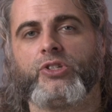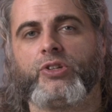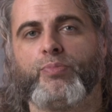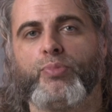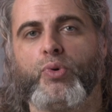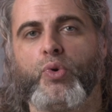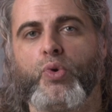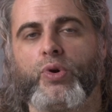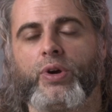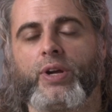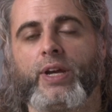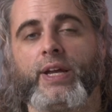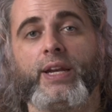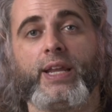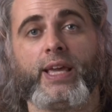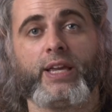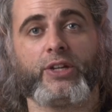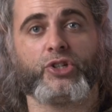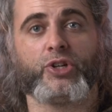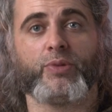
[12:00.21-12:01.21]
support
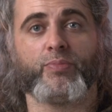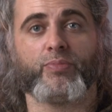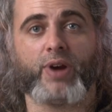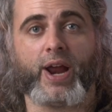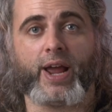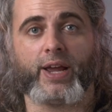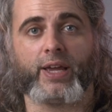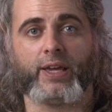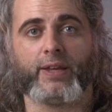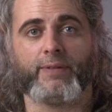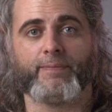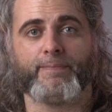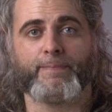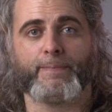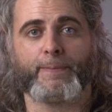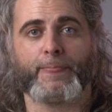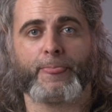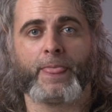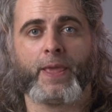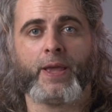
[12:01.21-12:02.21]
connection bracket.
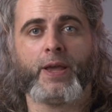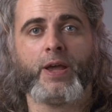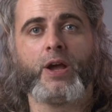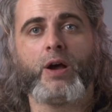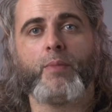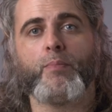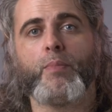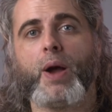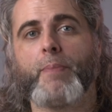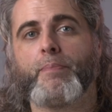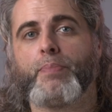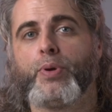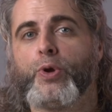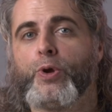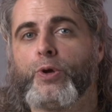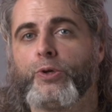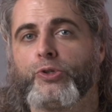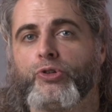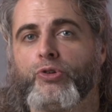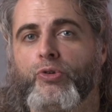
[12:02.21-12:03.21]
My
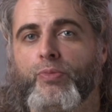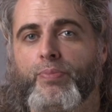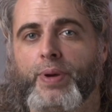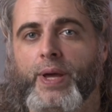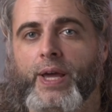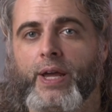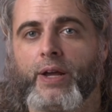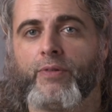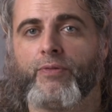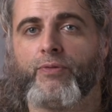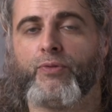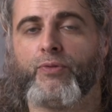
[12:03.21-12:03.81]
personal pick